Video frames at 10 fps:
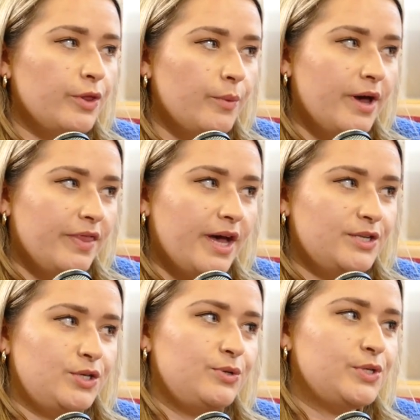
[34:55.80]
the work that I
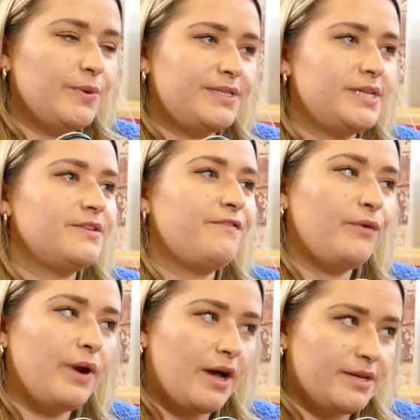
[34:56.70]
do, so it doesn't
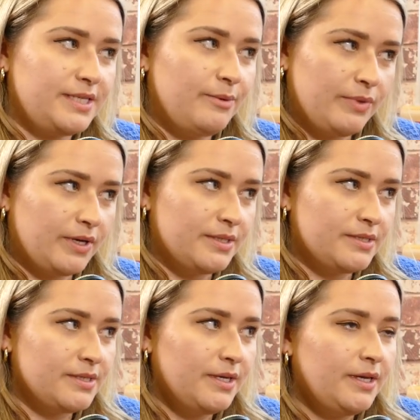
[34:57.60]
feel like hustling,
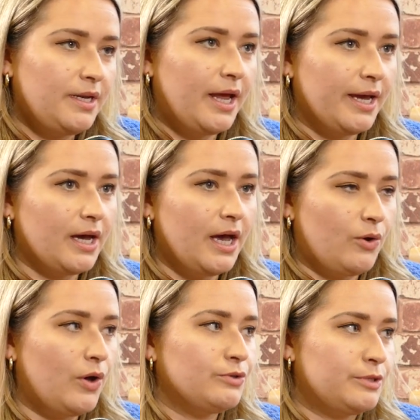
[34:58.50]
because like
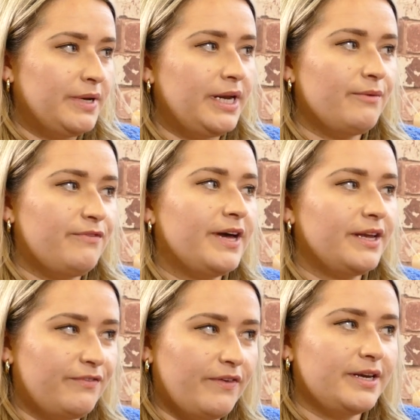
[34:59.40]
ultimately I'm
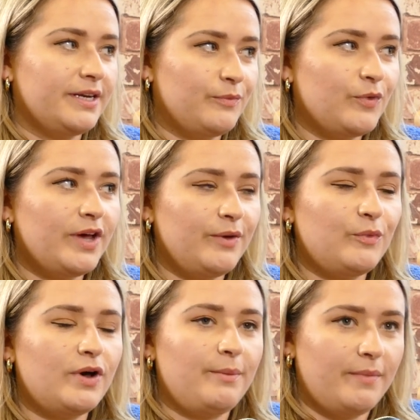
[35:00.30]
finding fun in
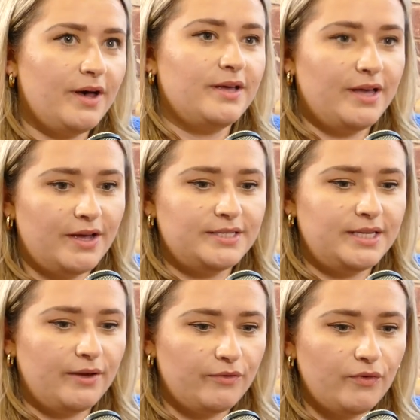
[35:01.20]
what I'm
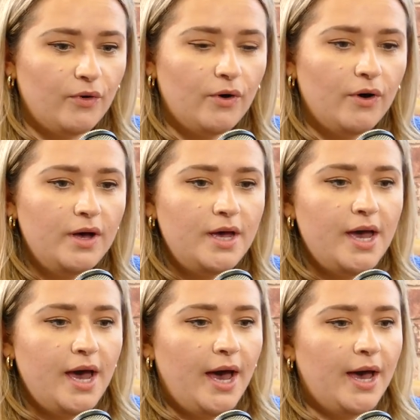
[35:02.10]
hustling for.
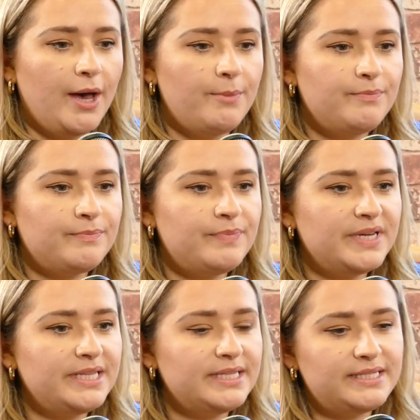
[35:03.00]
But
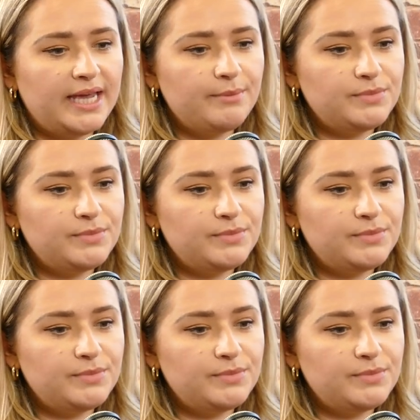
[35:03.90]
at the same